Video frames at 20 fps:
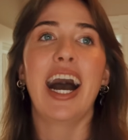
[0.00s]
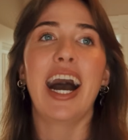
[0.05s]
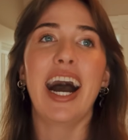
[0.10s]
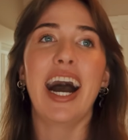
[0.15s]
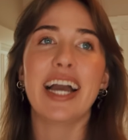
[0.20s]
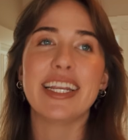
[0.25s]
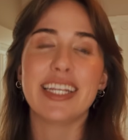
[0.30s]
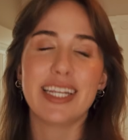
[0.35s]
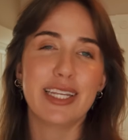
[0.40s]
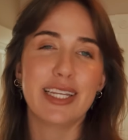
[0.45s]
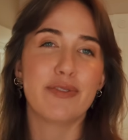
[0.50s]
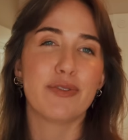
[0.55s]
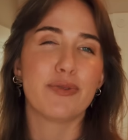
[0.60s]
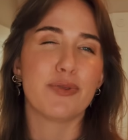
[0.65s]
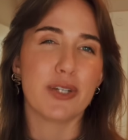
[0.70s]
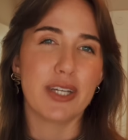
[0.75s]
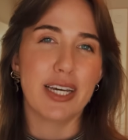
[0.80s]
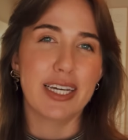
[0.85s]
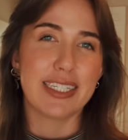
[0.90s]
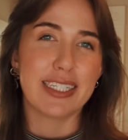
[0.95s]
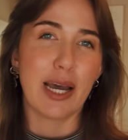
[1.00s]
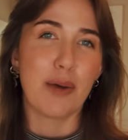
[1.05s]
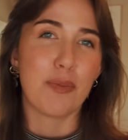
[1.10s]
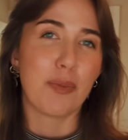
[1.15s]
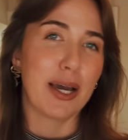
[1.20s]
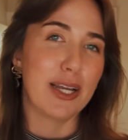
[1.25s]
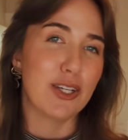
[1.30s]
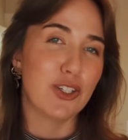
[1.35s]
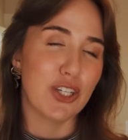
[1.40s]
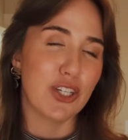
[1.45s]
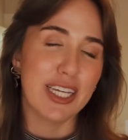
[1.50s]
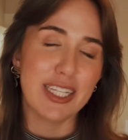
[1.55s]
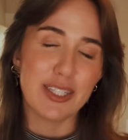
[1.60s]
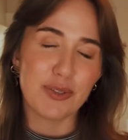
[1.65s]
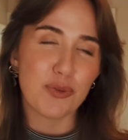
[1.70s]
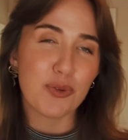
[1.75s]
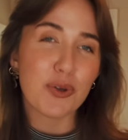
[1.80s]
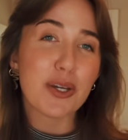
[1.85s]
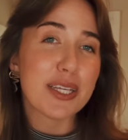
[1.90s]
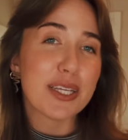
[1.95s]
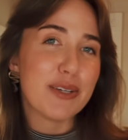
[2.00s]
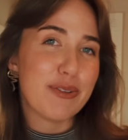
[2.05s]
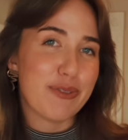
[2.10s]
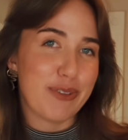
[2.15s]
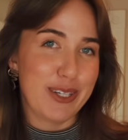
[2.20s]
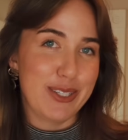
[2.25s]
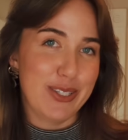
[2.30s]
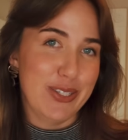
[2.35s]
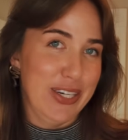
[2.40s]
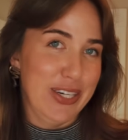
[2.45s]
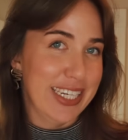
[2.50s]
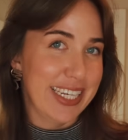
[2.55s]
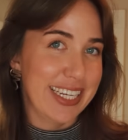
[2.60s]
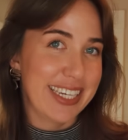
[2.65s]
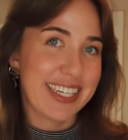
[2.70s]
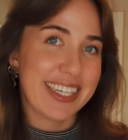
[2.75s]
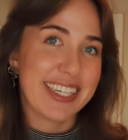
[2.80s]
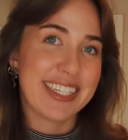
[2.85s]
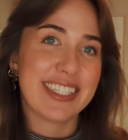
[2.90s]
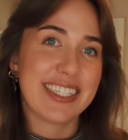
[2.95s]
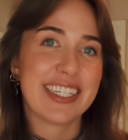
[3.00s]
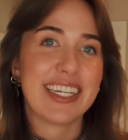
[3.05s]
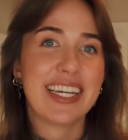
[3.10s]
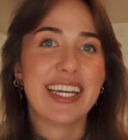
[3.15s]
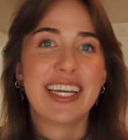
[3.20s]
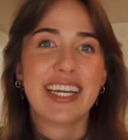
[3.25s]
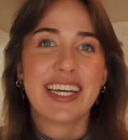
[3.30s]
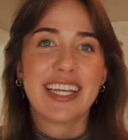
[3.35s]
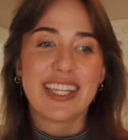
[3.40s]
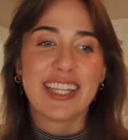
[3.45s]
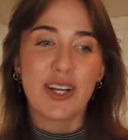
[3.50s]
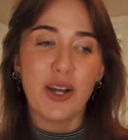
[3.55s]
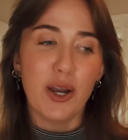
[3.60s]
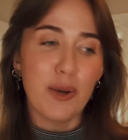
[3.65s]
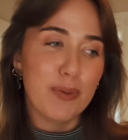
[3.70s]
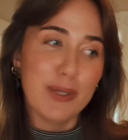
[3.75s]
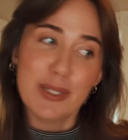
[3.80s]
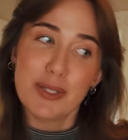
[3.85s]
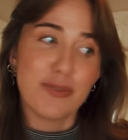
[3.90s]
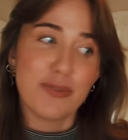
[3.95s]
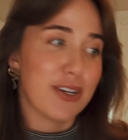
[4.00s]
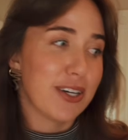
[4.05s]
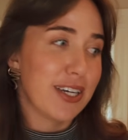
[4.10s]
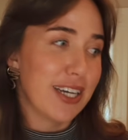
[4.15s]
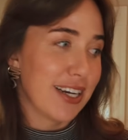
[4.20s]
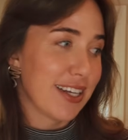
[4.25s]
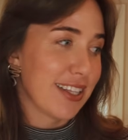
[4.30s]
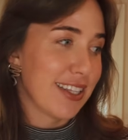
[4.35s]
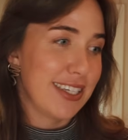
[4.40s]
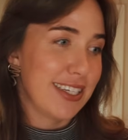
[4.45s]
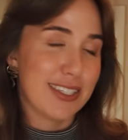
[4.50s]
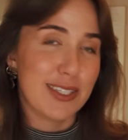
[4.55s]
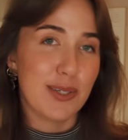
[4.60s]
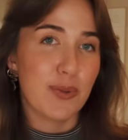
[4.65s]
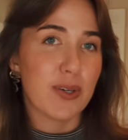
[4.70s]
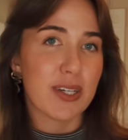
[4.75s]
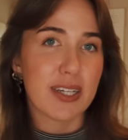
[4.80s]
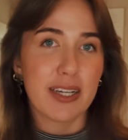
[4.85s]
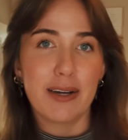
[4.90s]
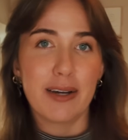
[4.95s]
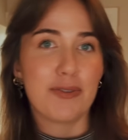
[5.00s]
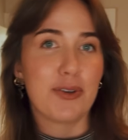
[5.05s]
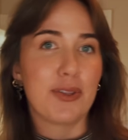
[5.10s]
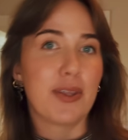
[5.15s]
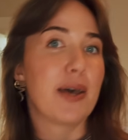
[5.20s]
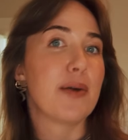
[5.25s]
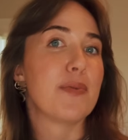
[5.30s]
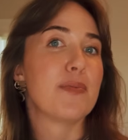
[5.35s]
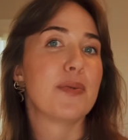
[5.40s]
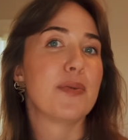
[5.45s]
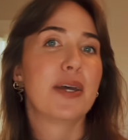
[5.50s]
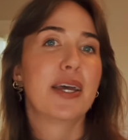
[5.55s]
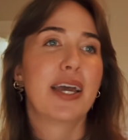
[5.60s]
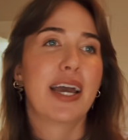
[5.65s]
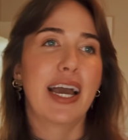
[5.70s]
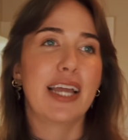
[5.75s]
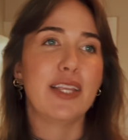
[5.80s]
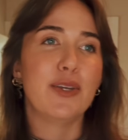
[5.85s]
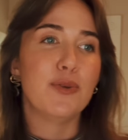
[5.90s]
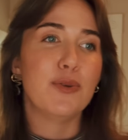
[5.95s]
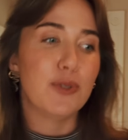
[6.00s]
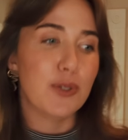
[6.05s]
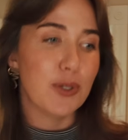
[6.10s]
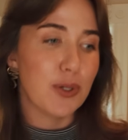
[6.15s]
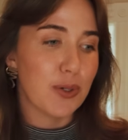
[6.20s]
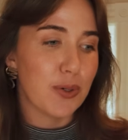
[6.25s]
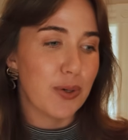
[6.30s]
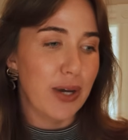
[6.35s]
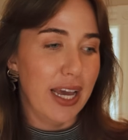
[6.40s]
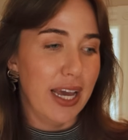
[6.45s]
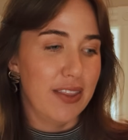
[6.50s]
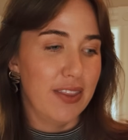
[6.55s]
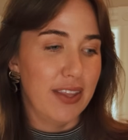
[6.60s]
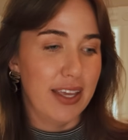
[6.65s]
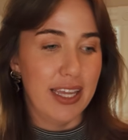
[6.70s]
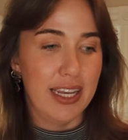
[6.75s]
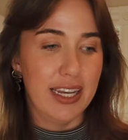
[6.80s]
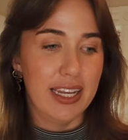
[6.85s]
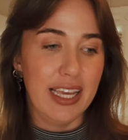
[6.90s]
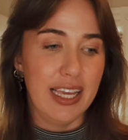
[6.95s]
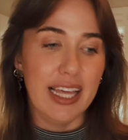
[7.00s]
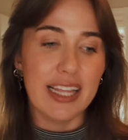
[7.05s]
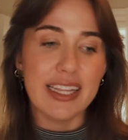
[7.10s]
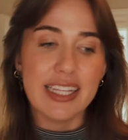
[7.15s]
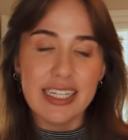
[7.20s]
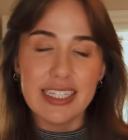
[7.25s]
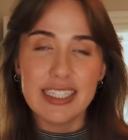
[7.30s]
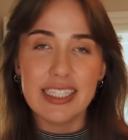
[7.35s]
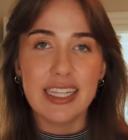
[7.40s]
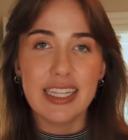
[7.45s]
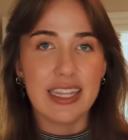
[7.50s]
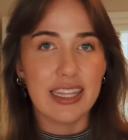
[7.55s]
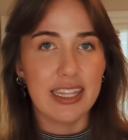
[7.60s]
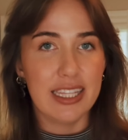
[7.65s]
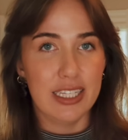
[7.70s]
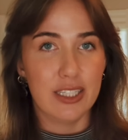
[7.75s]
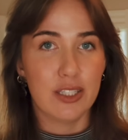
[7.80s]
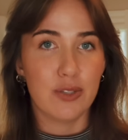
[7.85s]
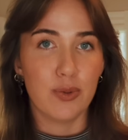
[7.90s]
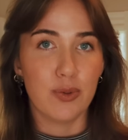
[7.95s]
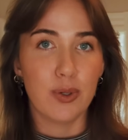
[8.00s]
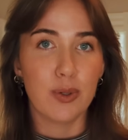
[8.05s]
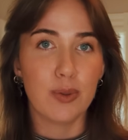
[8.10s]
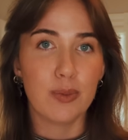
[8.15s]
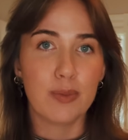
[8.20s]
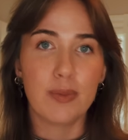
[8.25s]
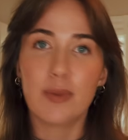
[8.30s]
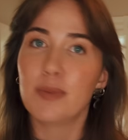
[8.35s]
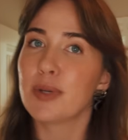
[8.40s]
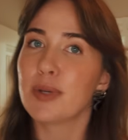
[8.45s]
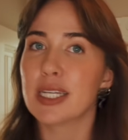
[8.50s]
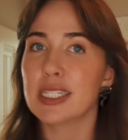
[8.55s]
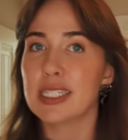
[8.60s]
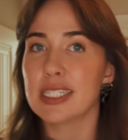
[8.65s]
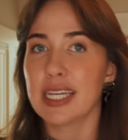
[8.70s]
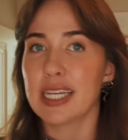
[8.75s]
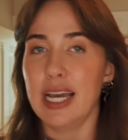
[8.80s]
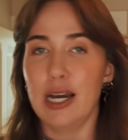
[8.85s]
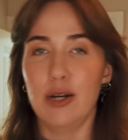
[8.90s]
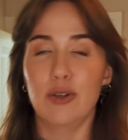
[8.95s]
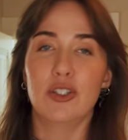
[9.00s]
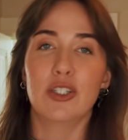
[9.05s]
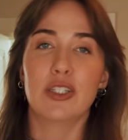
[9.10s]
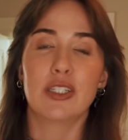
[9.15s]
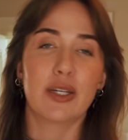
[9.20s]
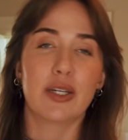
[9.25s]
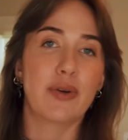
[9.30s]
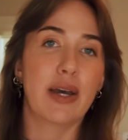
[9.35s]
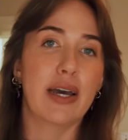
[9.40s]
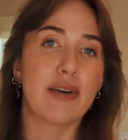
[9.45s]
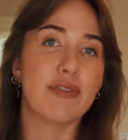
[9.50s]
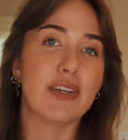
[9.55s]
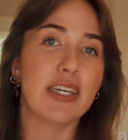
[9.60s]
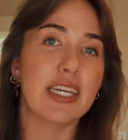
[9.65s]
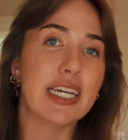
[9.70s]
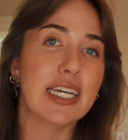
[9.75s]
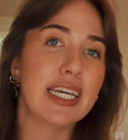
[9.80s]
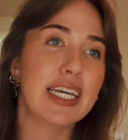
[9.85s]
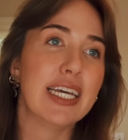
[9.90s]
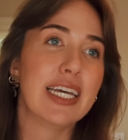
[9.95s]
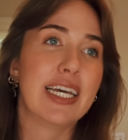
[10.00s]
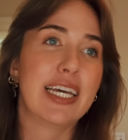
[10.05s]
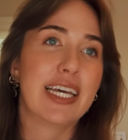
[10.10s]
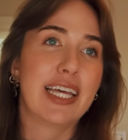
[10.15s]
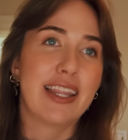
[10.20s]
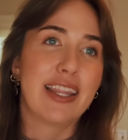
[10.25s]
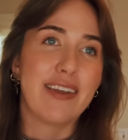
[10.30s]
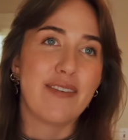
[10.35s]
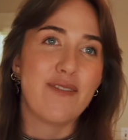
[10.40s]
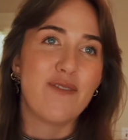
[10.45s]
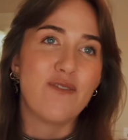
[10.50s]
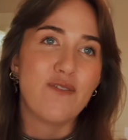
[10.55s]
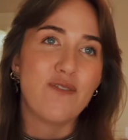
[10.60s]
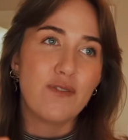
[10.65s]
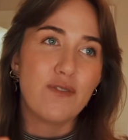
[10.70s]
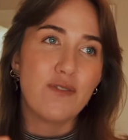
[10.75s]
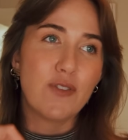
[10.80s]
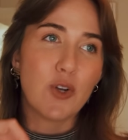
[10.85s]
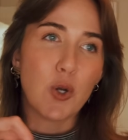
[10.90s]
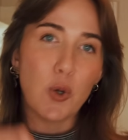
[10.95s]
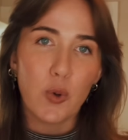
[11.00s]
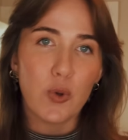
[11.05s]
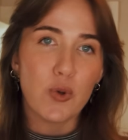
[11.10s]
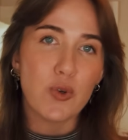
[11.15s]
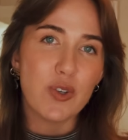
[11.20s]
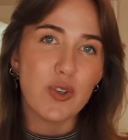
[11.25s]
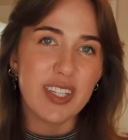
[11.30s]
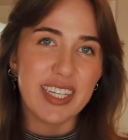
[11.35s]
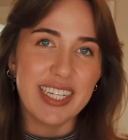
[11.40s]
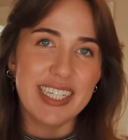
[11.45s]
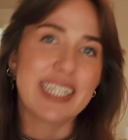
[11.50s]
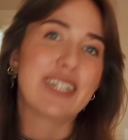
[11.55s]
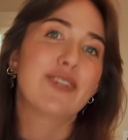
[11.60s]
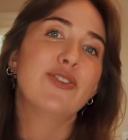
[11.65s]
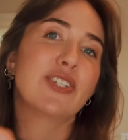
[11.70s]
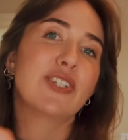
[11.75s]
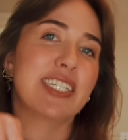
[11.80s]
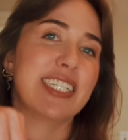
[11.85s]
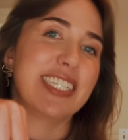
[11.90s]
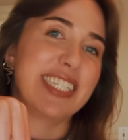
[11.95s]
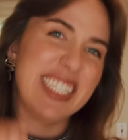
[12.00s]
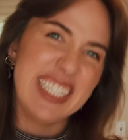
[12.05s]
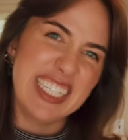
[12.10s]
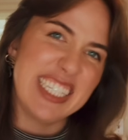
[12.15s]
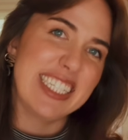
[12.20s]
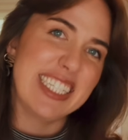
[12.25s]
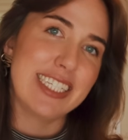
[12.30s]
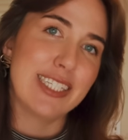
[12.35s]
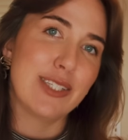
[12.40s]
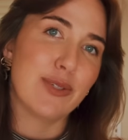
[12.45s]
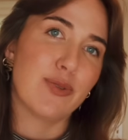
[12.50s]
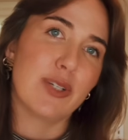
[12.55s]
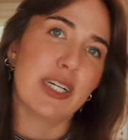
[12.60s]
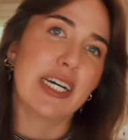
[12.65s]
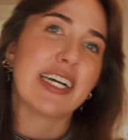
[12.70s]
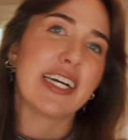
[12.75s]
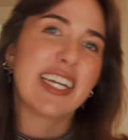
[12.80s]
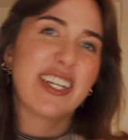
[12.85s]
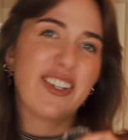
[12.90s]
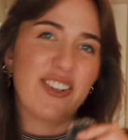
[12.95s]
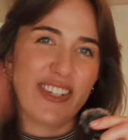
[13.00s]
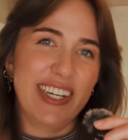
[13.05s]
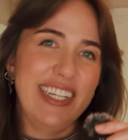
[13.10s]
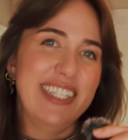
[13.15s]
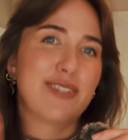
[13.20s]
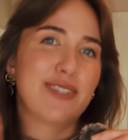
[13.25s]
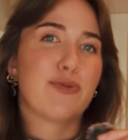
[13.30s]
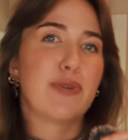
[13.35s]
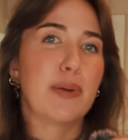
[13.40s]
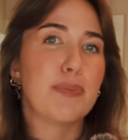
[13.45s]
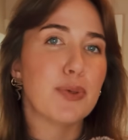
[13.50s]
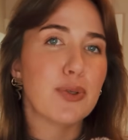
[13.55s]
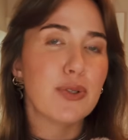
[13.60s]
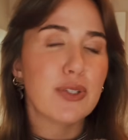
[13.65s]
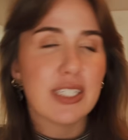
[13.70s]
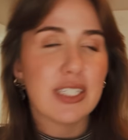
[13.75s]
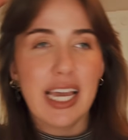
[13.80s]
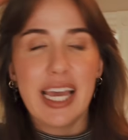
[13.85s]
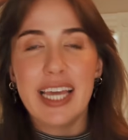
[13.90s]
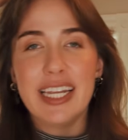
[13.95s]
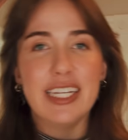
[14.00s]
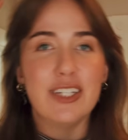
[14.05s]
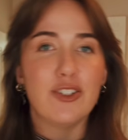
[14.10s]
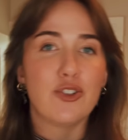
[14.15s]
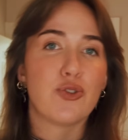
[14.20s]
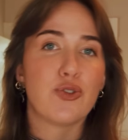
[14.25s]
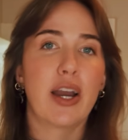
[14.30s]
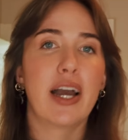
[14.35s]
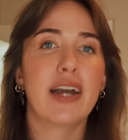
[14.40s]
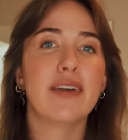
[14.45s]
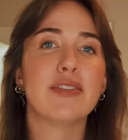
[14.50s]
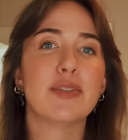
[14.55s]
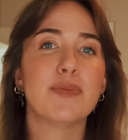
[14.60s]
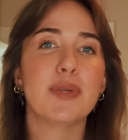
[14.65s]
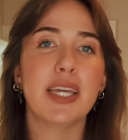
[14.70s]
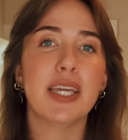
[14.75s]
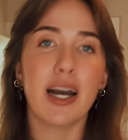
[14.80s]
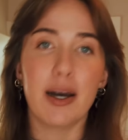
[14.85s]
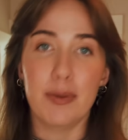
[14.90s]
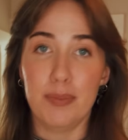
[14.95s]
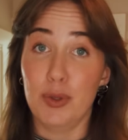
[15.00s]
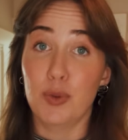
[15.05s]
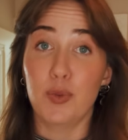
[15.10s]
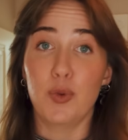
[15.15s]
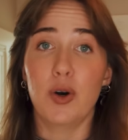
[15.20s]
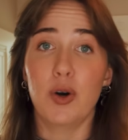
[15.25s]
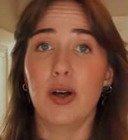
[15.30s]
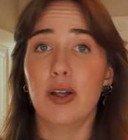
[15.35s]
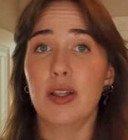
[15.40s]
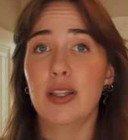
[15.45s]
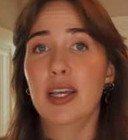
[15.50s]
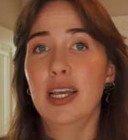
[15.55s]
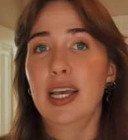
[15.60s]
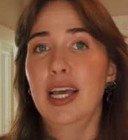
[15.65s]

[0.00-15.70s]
I didn't even realize how much. It's really frustrating because the carpets are very ugly, so you want to cover them, and you do, and then at least in this room, because the couch is so heavy, the corner of the couch like digs into the rug and creates ripples, and it drives me up the wall.